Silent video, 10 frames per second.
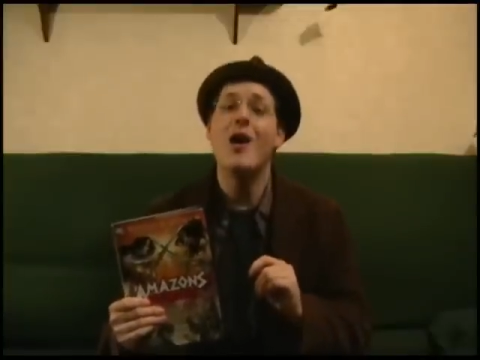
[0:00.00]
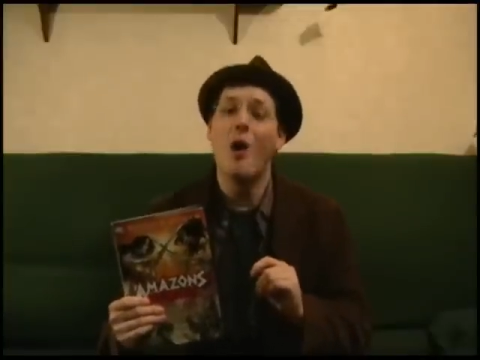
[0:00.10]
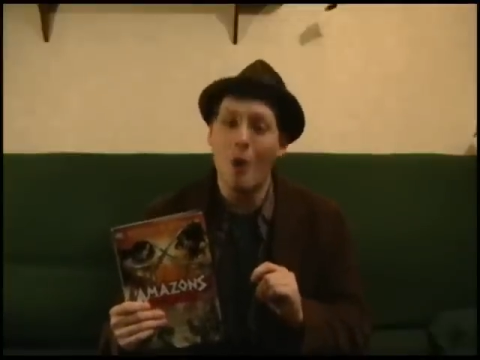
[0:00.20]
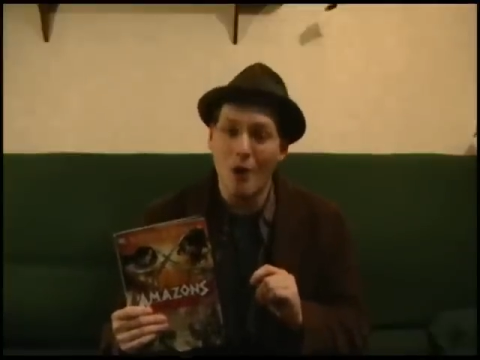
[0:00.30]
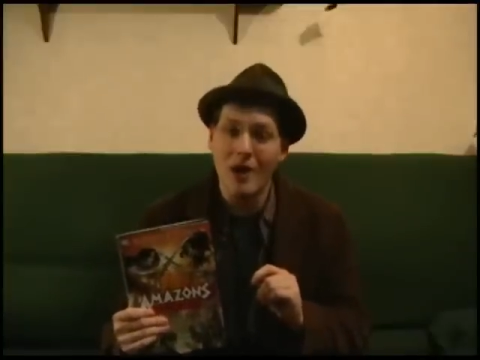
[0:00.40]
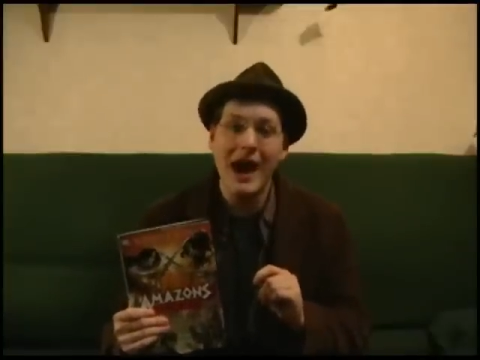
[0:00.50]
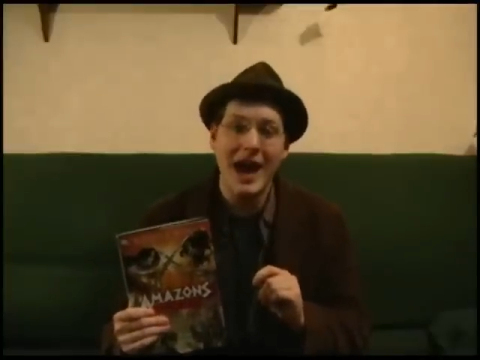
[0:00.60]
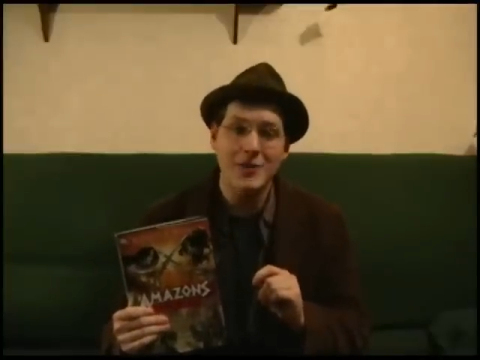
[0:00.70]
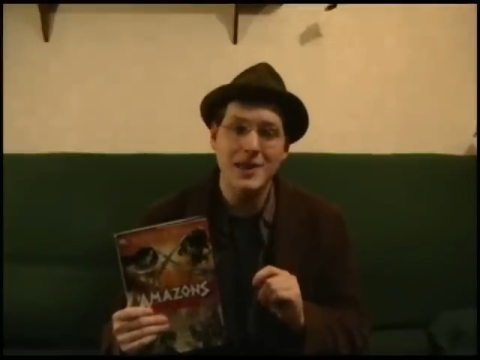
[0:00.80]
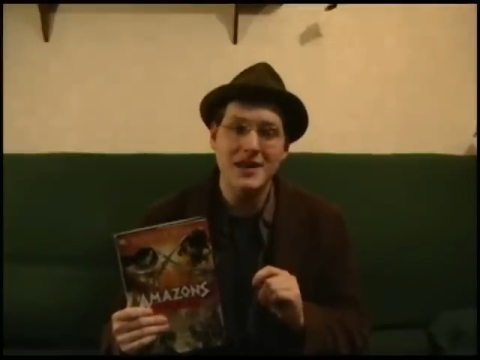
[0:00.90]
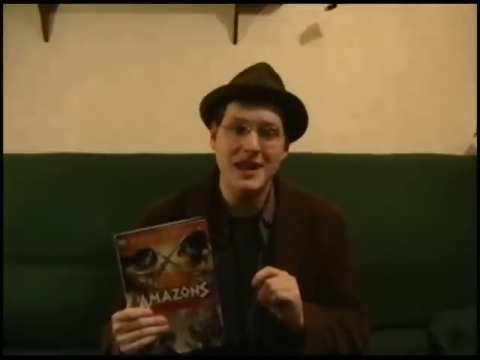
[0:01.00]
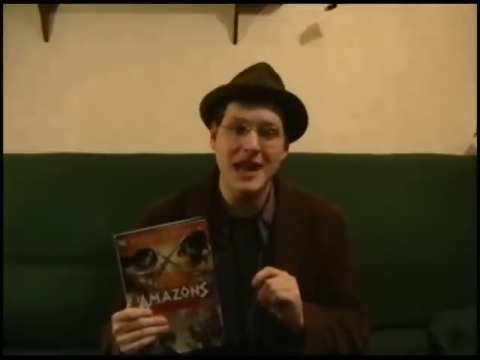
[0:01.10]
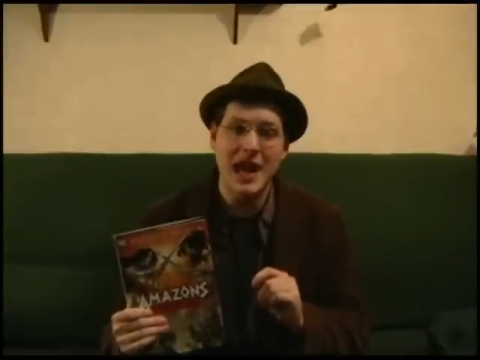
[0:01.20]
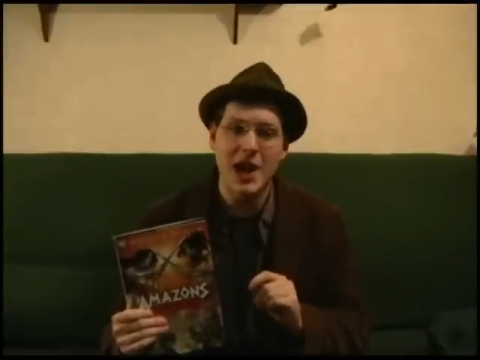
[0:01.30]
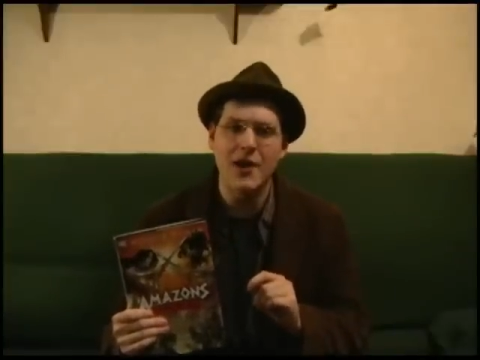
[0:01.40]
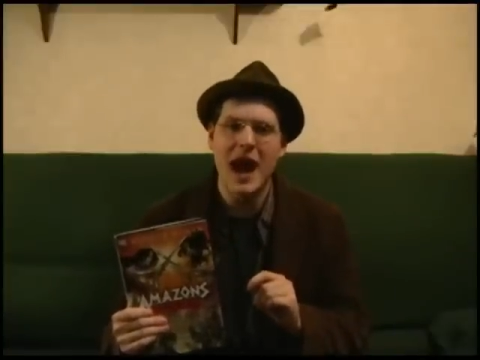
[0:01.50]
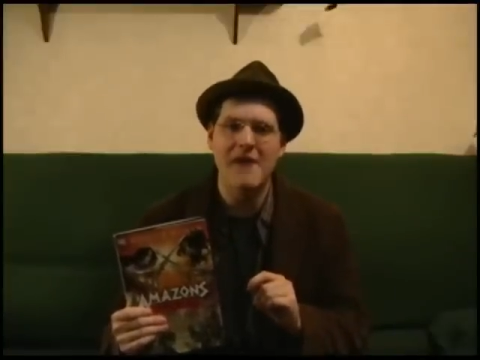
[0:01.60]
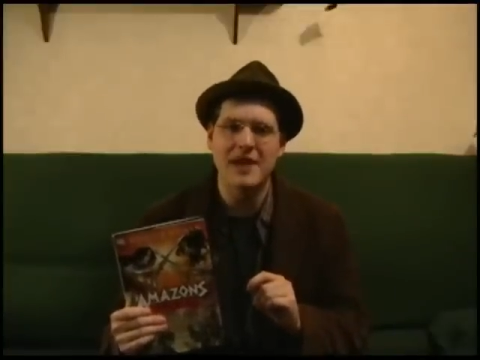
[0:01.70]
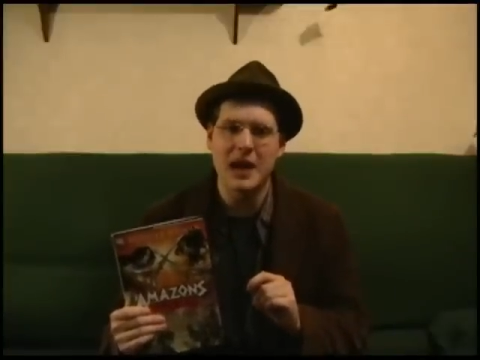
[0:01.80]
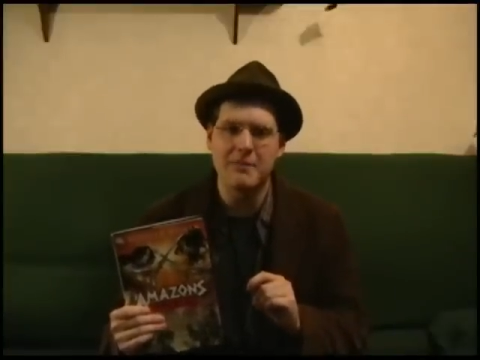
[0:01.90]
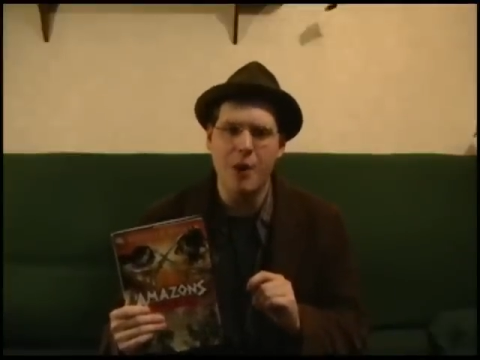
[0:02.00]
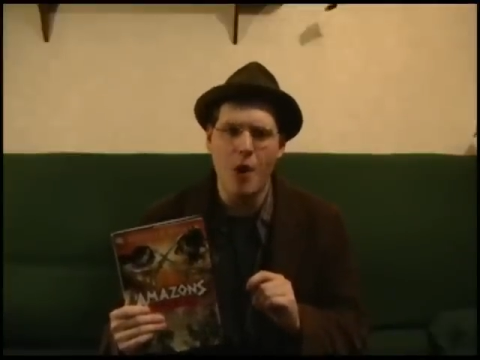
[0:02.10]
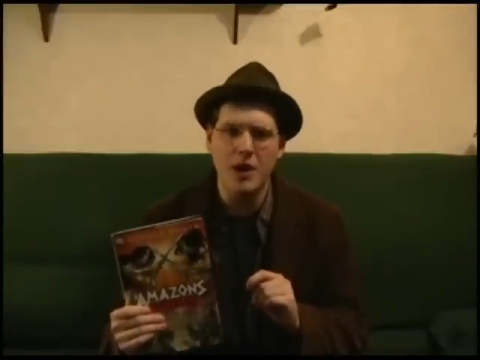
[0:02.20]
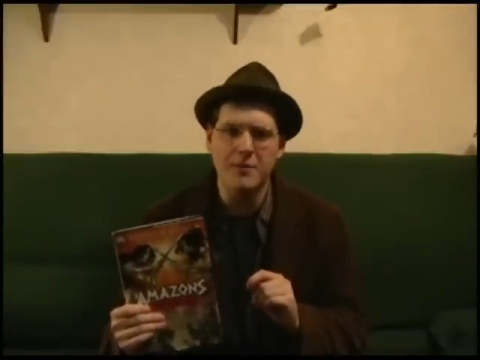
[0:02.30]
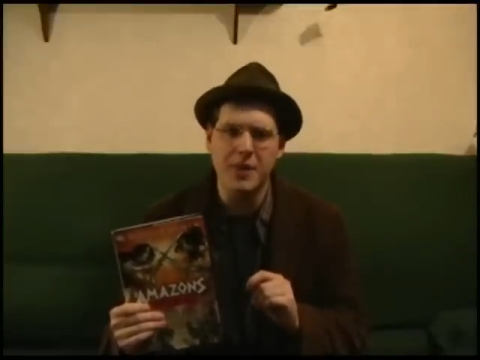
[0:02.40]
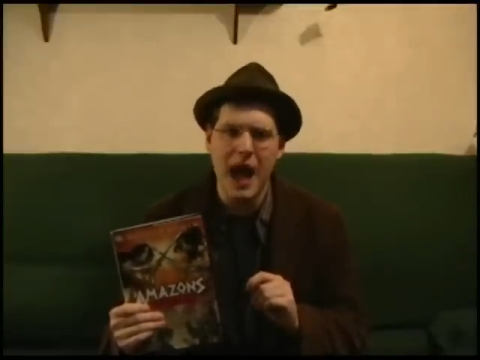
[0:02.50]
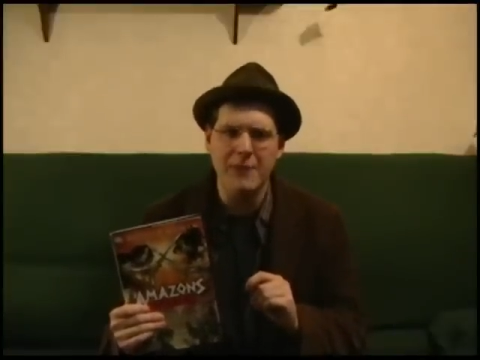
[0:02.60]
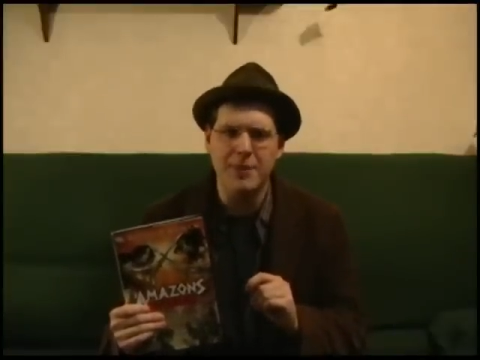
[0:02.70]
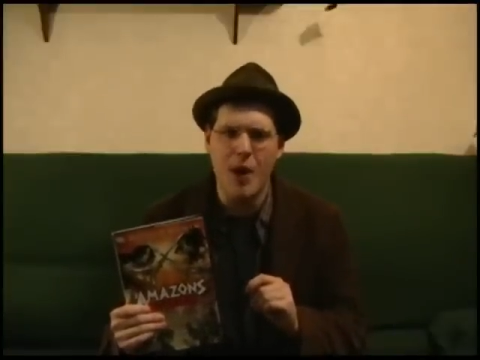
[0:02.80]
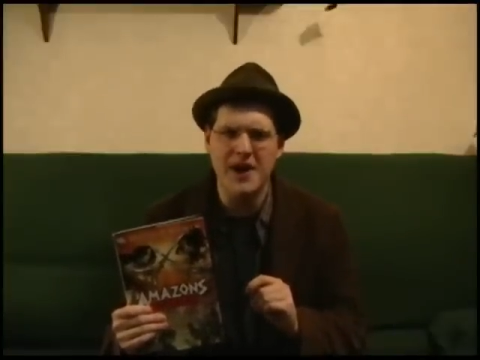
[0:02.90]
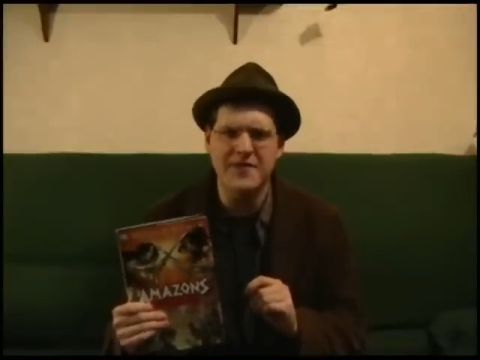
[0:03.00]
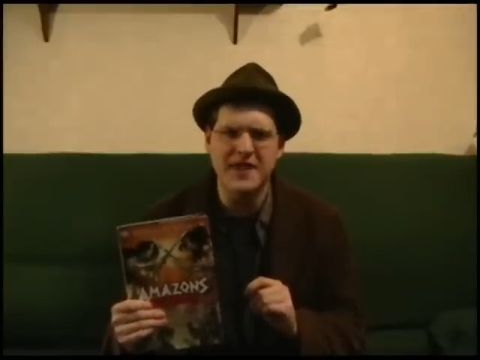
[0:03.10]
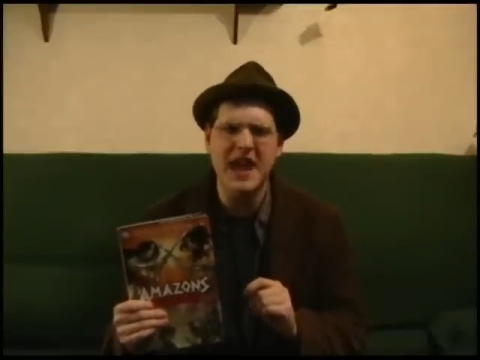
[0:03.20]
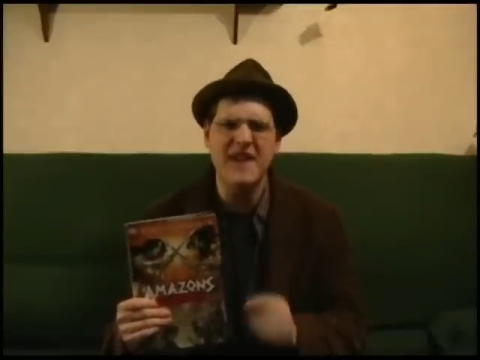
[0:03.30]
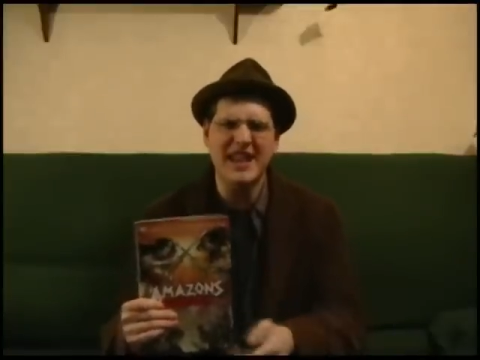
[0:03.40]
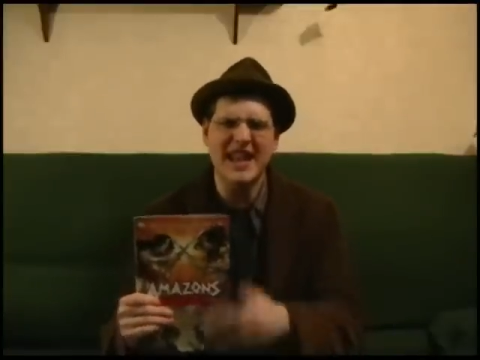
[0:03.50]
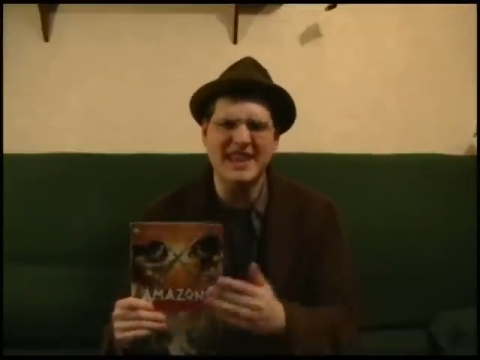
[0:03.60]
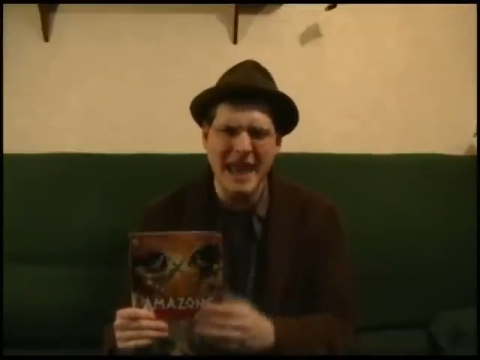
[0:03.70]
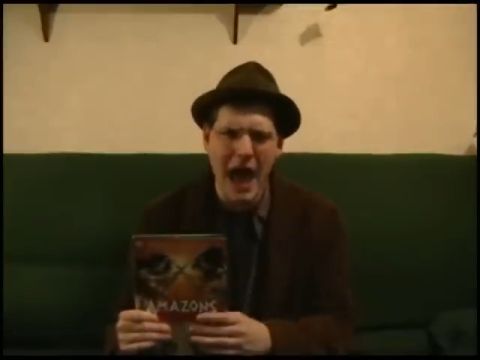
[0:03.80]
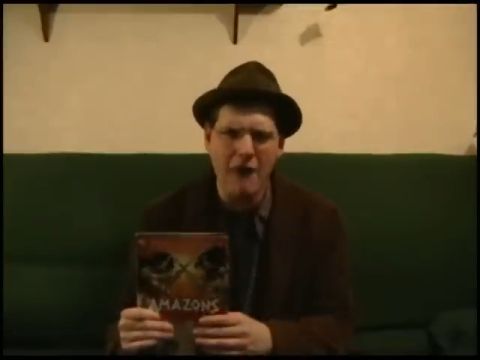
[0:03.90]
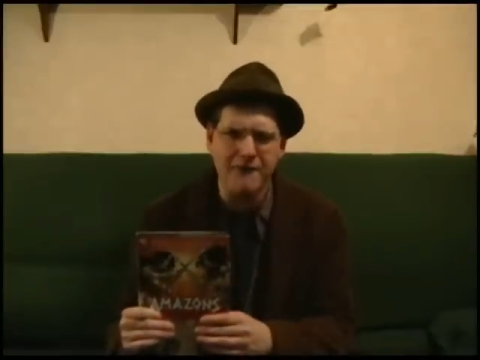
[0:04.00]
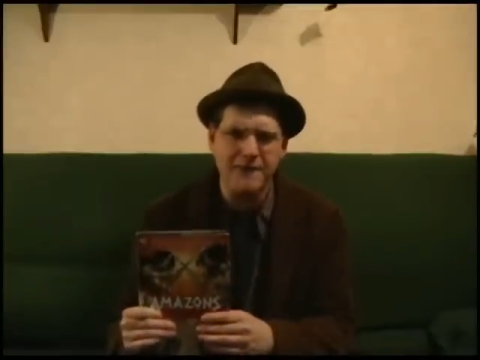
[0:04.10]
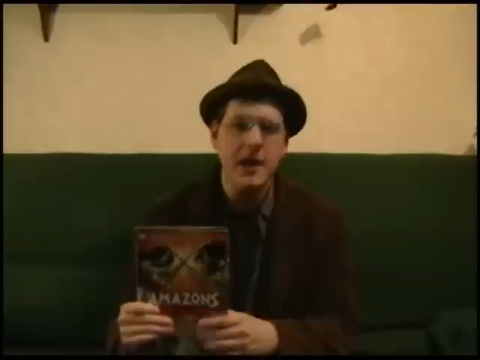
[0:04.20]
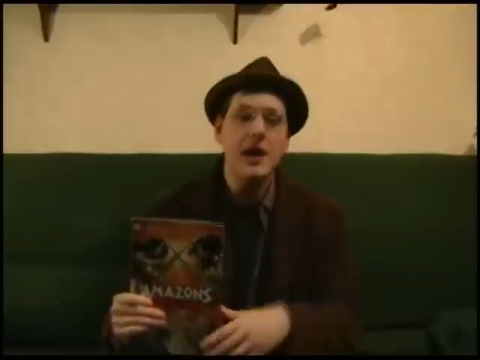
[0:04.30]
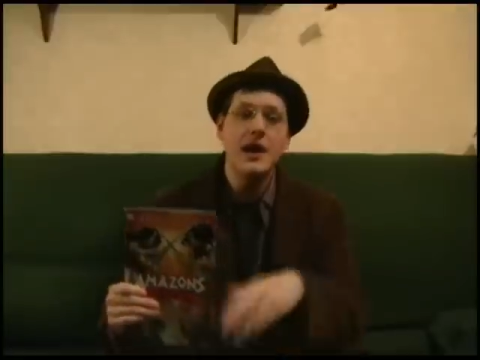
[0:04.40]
Or, as we see here, having important plot points for the event itself!